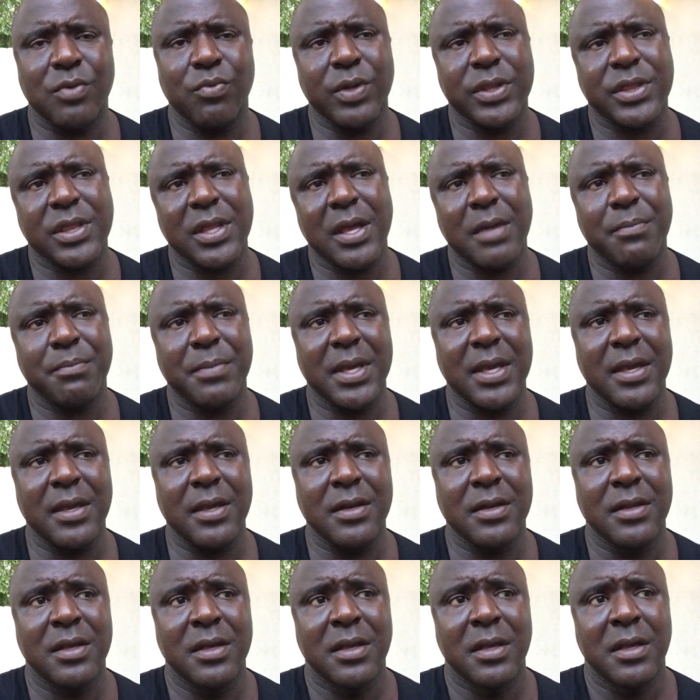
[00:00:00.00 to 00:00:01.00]
what's up,
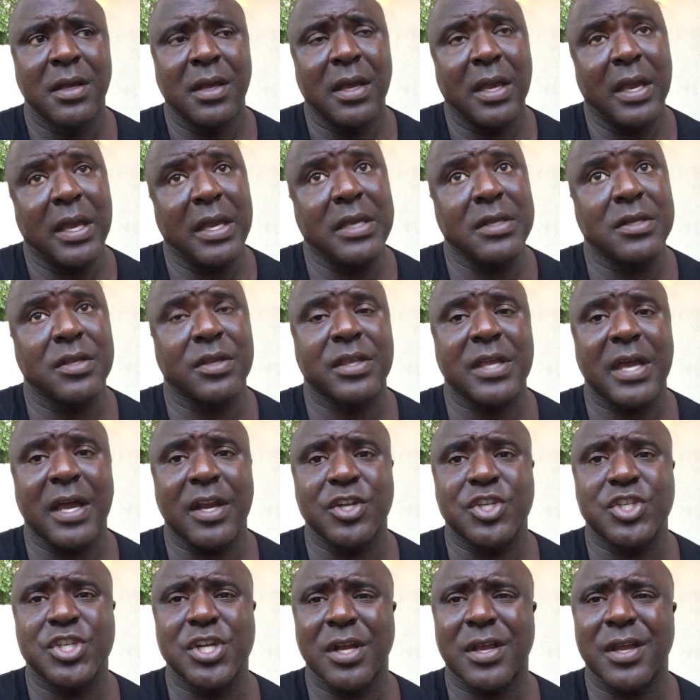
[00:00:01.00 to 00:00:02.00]
man?" And he just
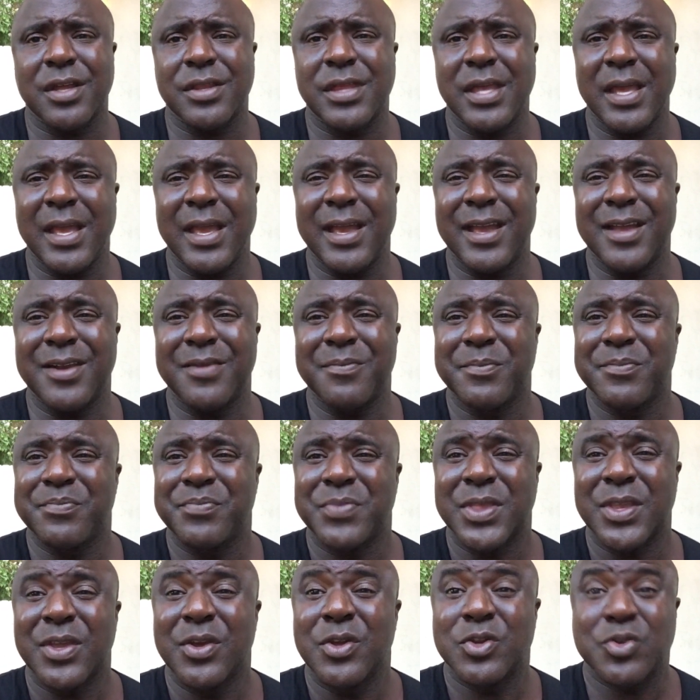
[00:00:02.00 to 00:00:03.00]
kind of shook his head.
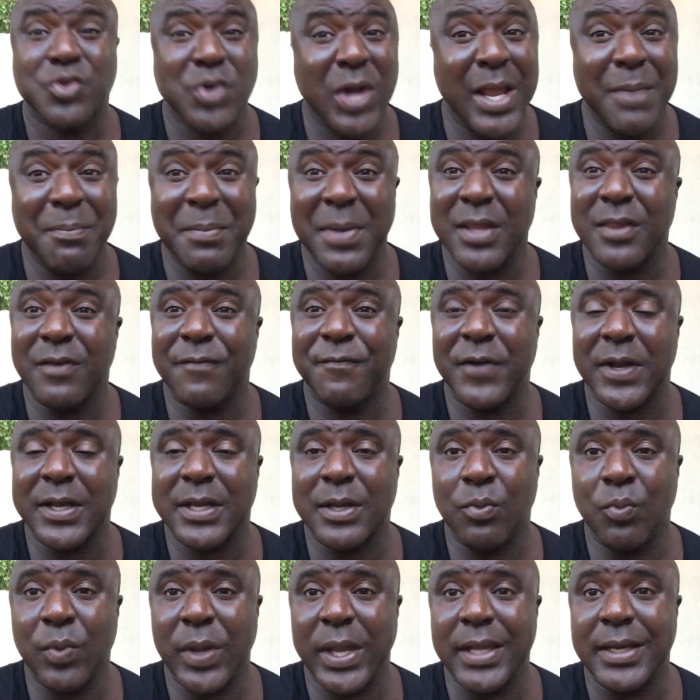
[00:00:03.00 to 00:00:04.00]
Straight
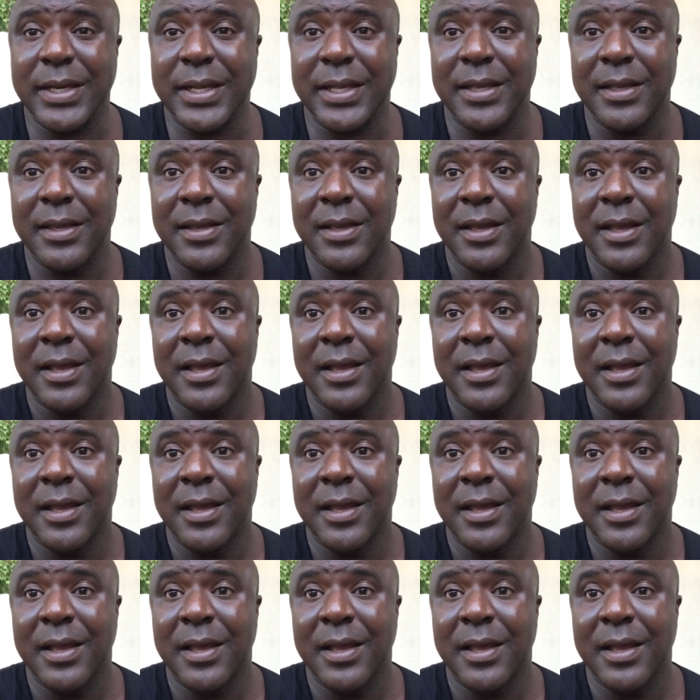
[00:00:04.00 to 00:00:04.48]
motherfucking weenie.